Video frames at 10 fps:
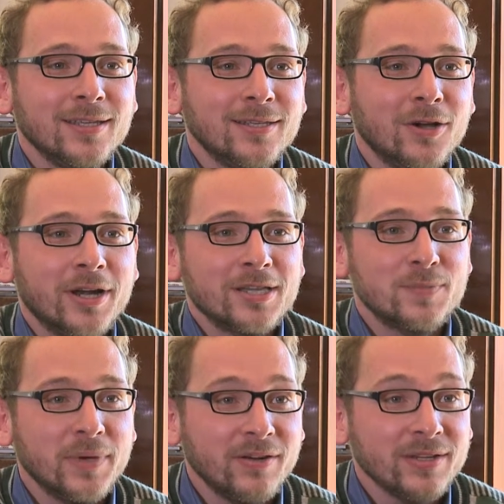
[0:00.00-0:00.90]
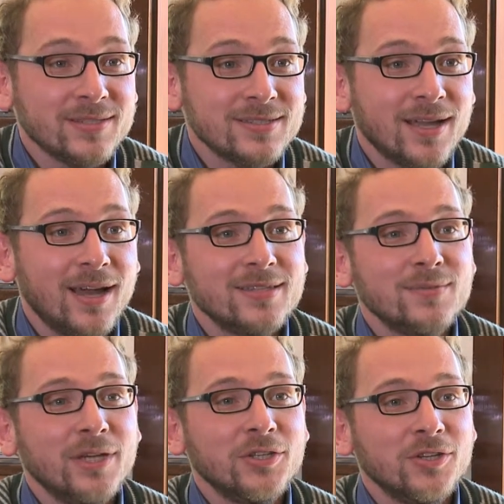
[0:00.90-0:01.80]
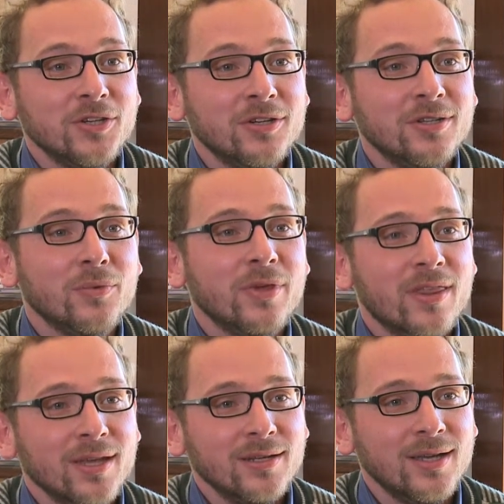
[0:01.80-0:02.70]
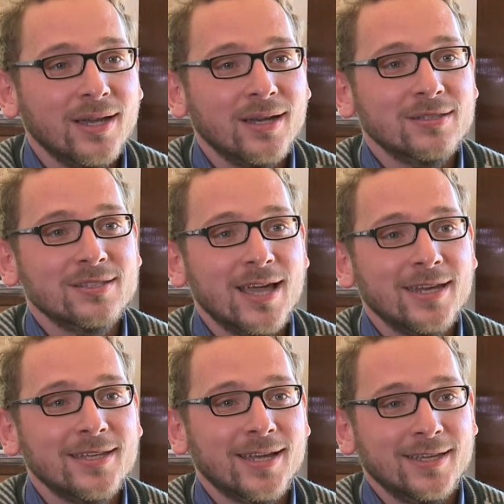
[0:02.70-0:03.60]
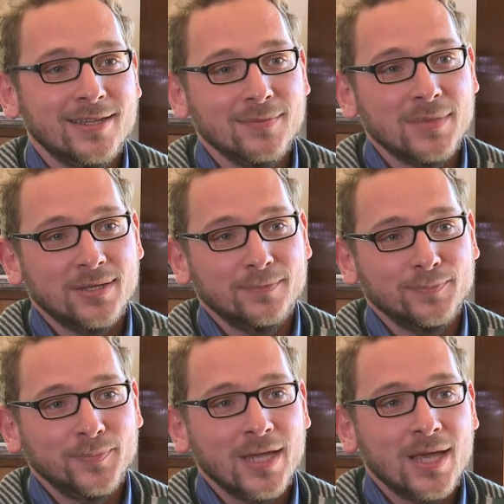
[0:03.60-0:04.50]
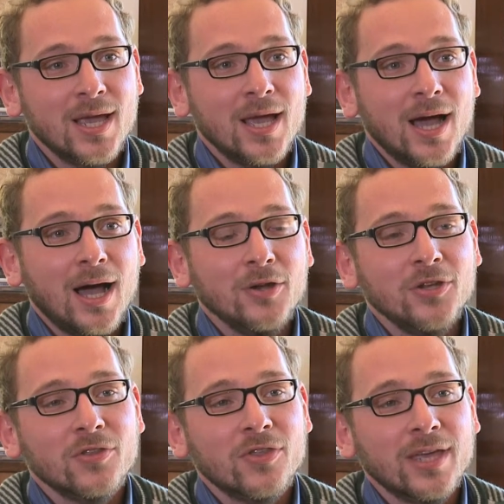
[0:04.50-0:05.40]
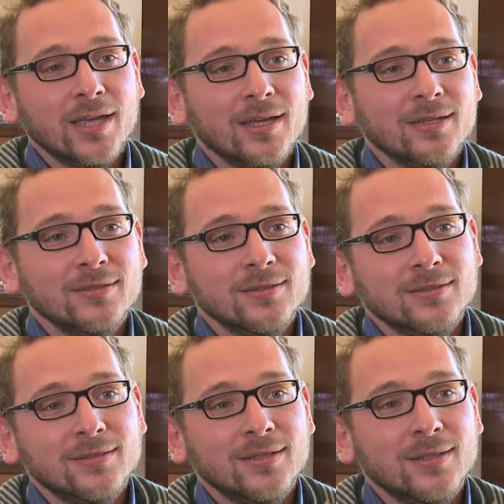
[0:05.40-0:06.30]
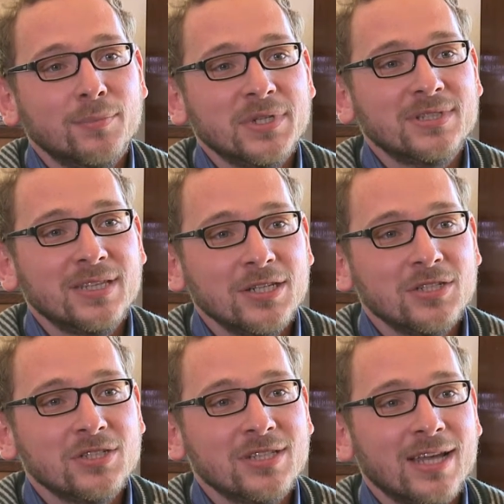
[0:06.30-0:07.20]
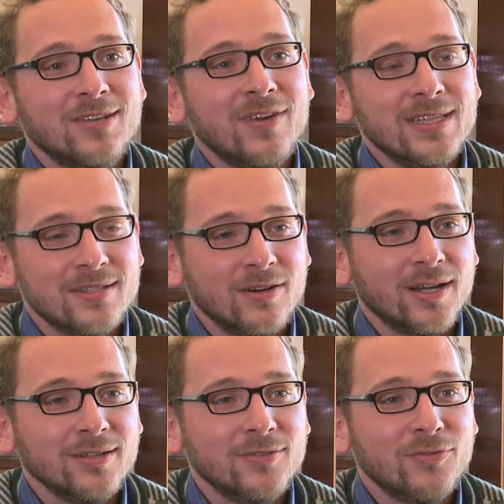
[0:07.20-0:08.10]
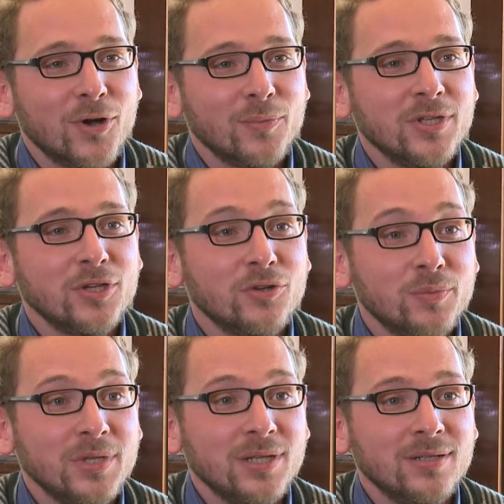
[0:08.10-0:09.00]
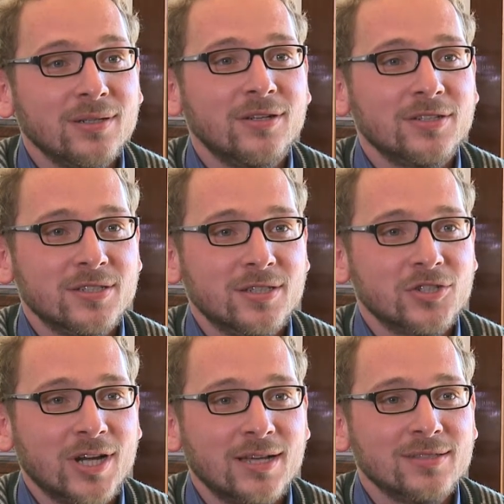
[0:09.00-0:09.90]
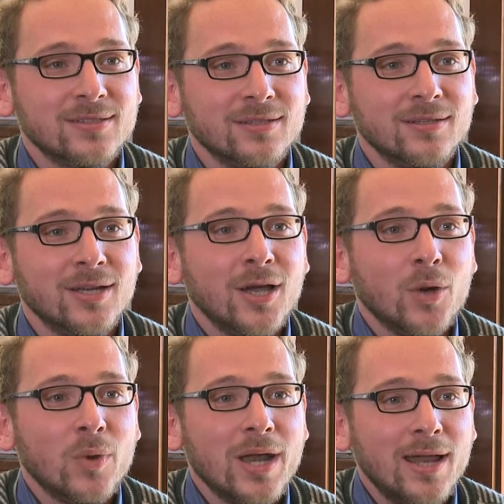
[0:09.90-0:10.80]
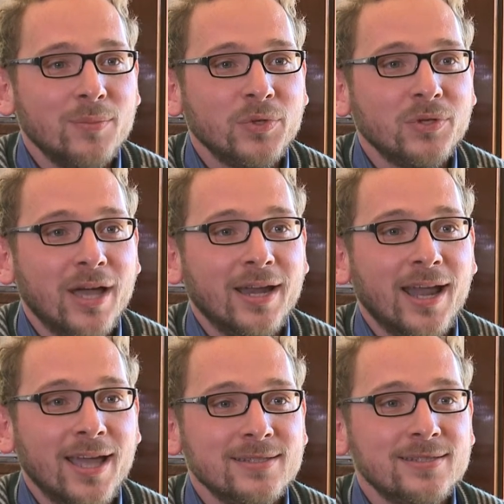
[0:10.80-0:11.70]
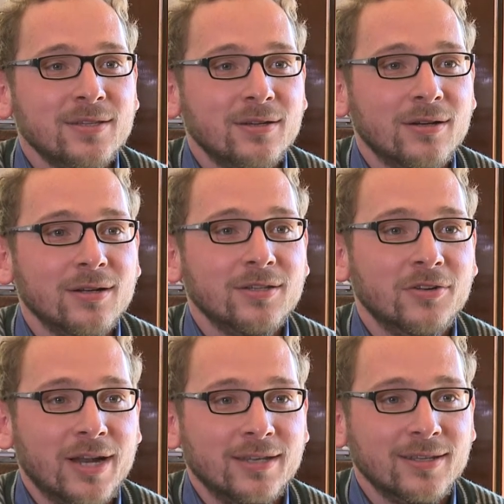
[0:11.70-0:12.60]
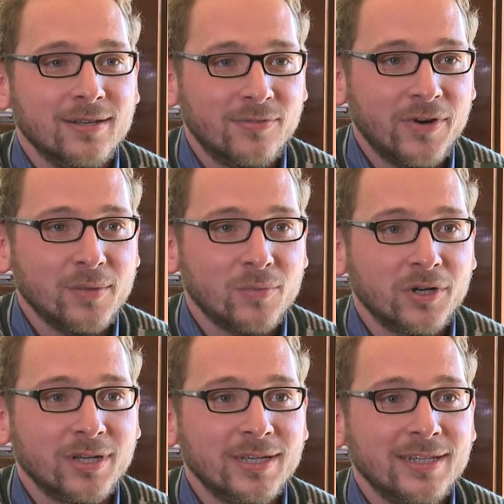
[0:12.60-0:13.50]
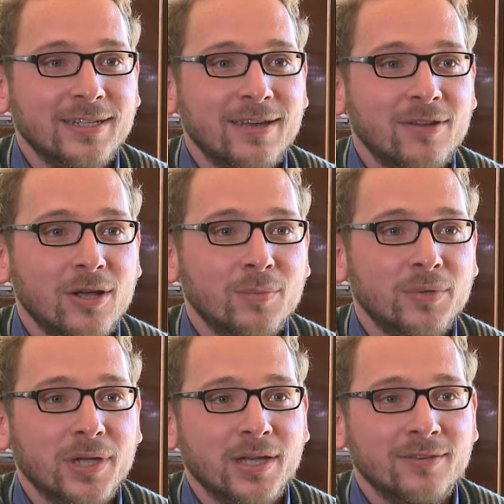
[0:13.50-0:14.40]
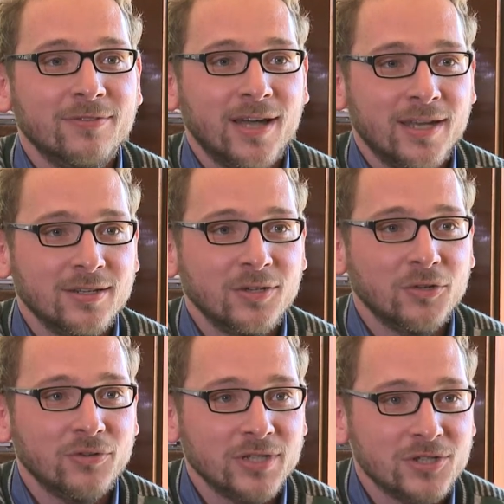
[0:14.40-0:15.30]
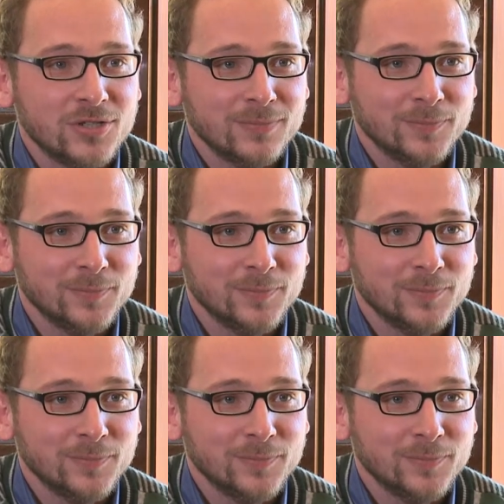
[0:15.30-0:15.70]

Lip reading: your experience has matured within and outside the academia. How do you think the prestigious advance grant from the European Research Council will help you enhance your theoretical framework, develop and find new reach?